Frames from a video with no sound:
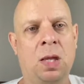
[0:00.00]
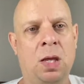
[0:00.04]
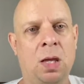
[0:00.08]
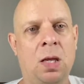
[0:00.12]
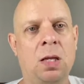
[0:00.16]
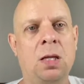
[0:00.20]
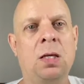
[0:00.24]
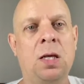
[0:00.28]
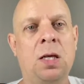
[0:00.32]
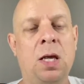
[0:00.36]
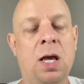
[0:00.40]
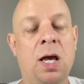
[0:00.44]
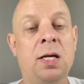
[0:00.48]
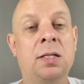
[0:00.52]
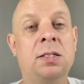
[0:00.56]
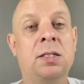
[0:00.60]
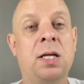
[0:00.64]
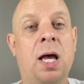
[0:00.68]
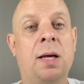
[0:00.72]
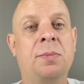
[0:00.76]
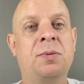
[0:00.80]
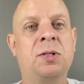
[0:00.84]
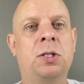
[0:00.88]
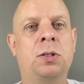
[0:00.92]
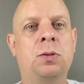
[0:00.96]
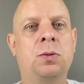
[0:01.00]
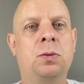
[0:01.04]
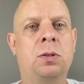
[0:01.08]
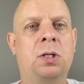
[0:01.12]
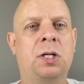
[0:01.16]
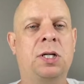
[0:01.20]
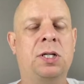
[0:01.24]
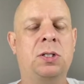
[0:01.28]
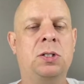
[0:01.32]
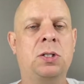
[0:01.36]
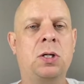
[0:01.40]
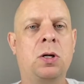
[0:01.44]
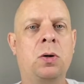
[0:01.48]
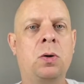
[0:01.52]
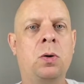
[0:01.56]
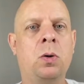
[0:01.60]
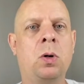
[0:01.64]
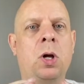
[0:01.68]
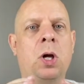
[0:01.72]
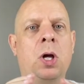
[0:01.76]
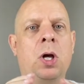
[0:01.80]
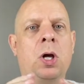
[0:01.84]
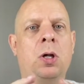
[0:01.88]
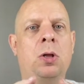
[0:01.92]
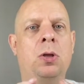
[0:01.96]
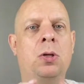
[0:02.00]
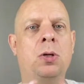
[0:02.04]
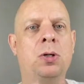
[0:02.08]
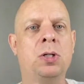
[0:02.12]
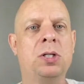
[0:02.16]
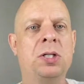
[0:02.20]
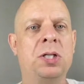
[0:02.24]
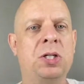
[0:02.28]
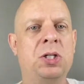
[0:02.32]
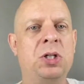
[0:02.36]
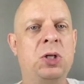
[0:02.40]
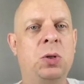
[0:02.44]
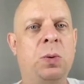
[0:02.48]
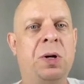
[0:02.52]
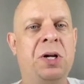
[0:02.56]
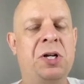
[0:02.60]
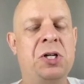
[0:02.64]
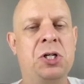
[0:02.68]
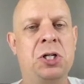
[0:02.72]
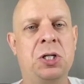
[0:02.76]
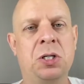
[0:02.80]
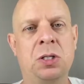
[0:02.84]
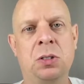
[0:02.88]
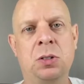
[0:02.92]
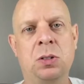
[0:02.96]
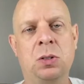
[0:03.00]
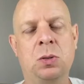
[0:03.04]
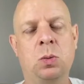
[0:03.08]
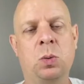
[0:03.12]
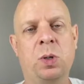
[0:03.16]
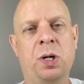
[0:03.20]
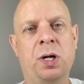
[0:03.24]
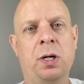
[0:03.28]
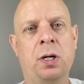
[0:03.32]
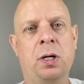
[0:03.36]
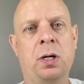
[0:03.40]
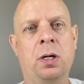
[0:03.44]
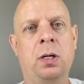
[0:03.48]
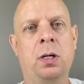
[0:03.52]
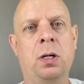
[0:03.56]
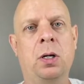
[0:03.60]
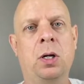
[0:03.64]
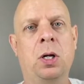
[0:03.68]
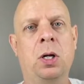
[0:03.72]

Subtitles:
Yes, absolutely. So there are situations where,